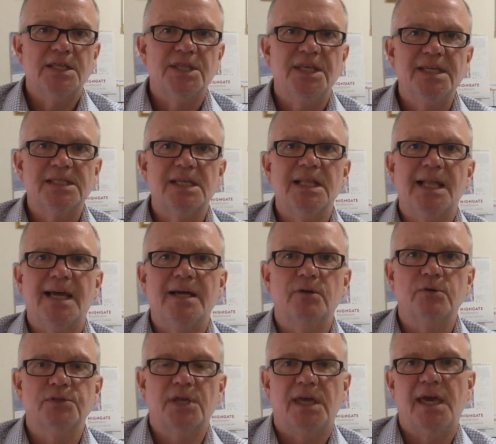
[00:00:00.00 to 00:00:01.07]
This
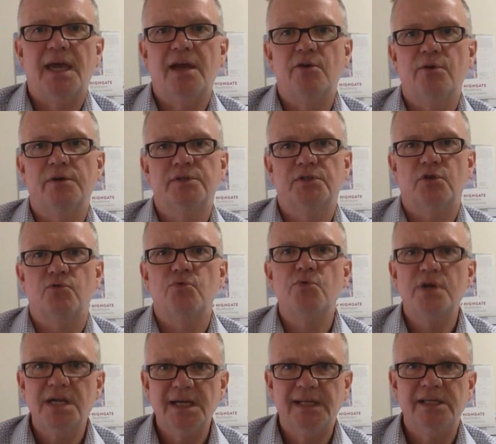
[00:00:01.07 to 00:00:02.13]
allows carers to
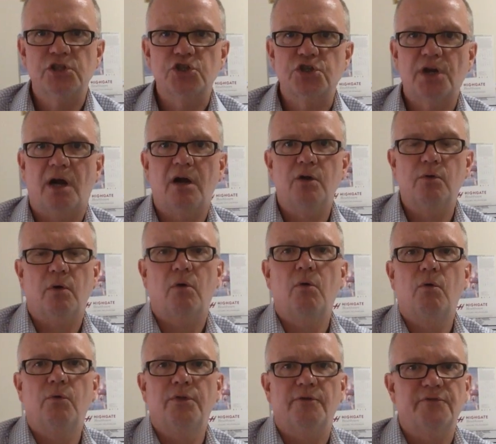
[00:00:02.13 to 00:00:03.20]
really show
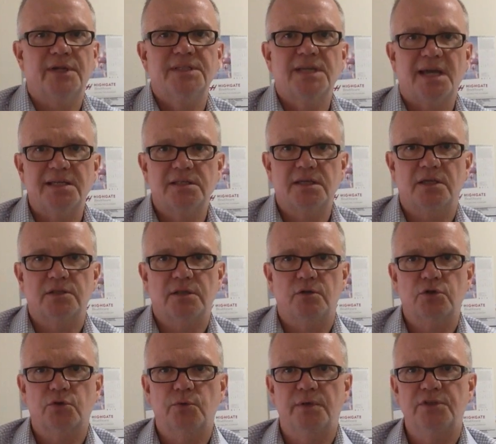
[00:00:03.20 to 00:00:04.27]
all the fantastic
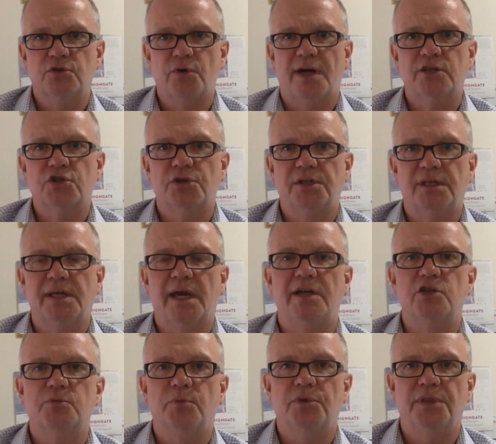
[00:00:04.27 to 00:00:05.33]
social interaction and
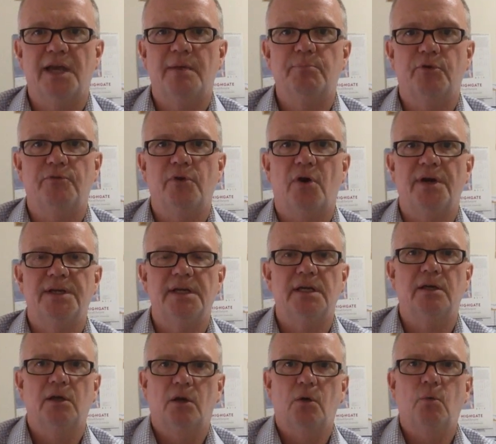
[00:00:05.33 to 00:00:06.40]
engagement they're
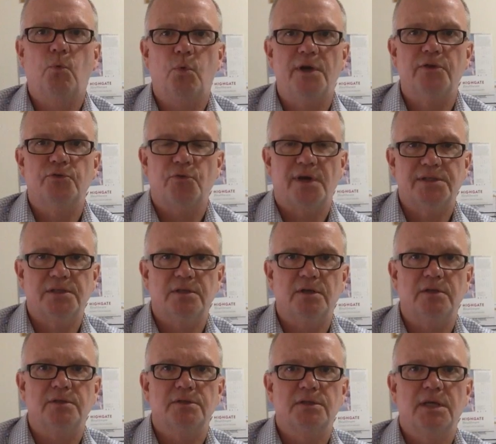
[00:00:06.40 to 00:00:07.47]
providing with
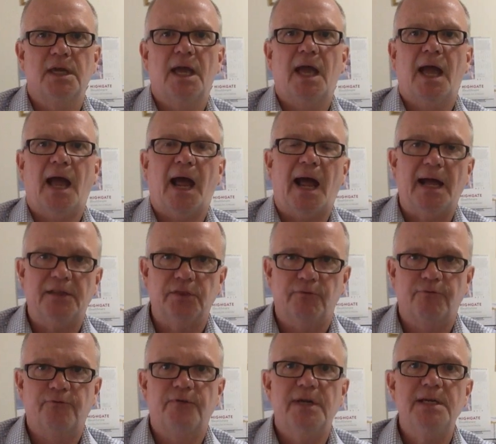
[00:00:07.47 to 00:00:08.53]
residents and
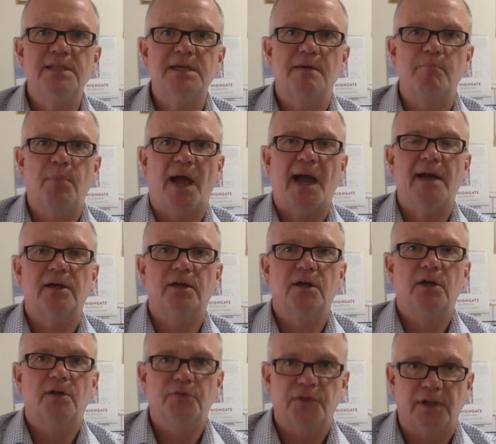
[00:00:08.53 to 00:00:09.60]
feeding back
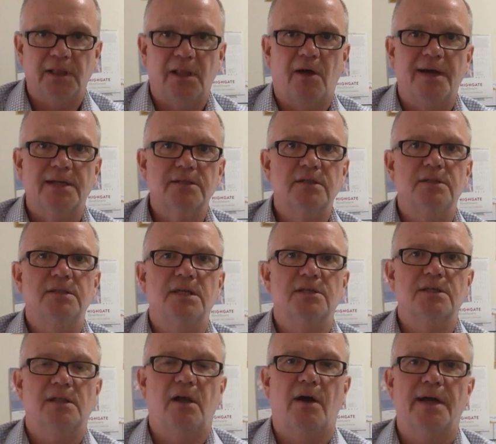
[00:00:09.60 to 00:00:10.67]
the likes and
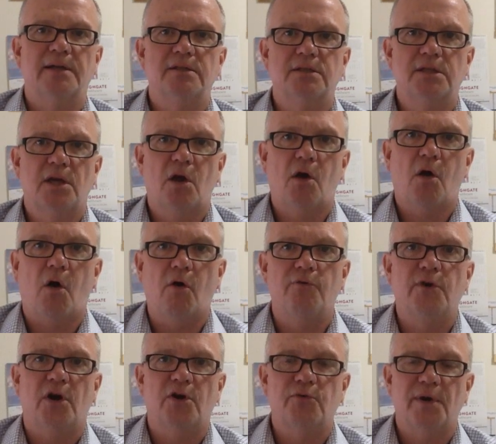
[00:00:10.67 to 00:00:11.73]
dislikes
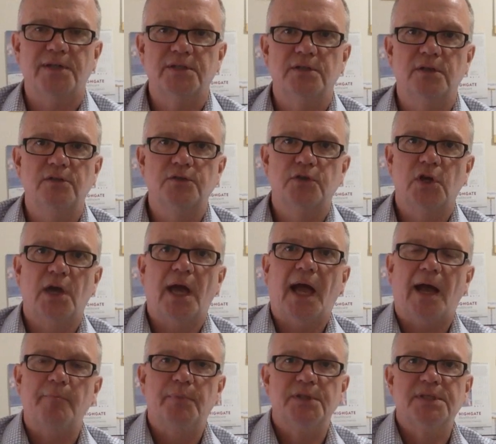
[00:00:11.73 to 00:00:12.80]
of our residents,
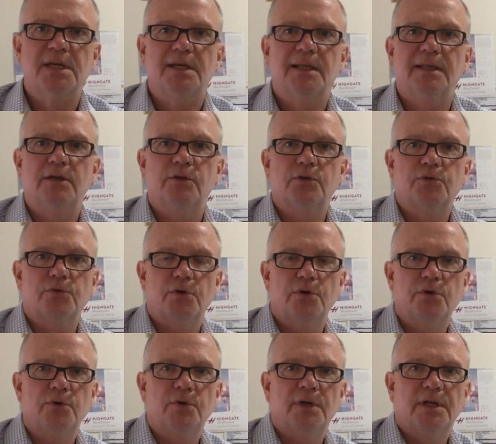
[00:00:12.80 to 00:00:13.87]
and particularly
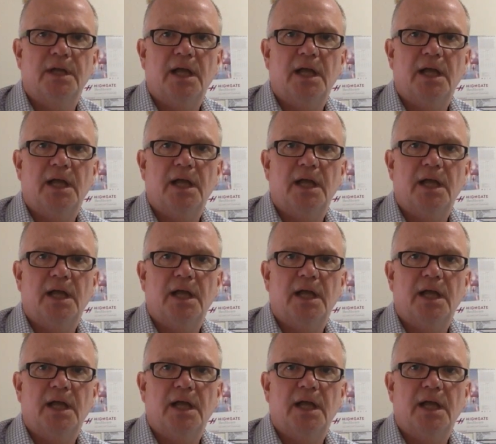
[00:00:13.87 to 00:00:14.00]
through